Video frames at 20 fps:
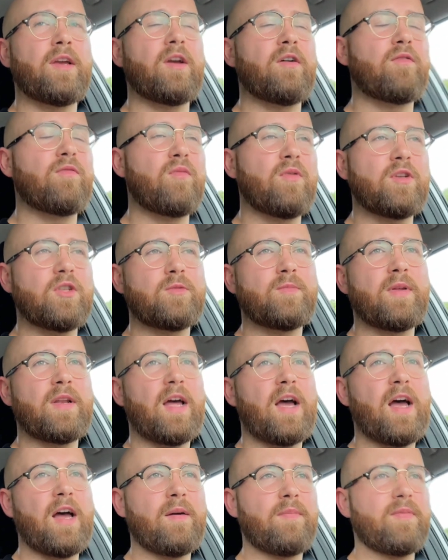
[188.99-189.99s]
of what's been
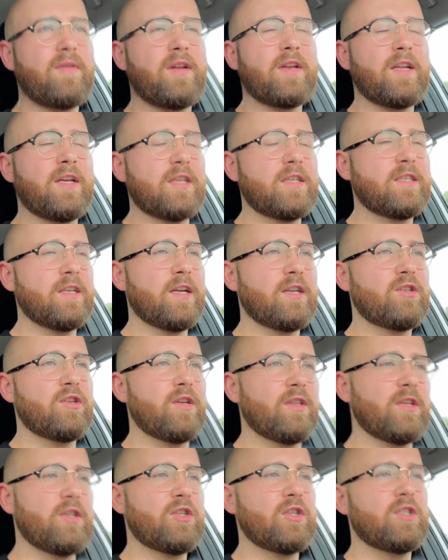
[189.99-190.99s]
happening,
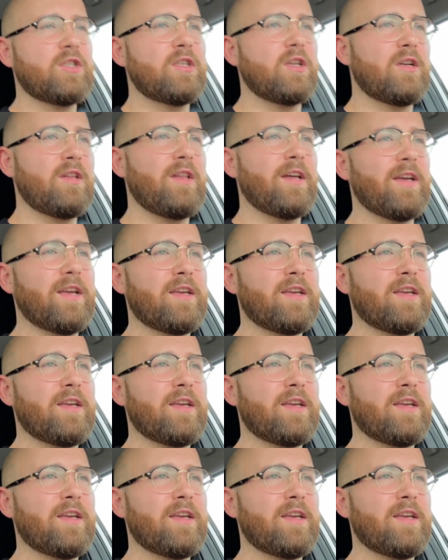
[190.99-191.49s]
etc. They just are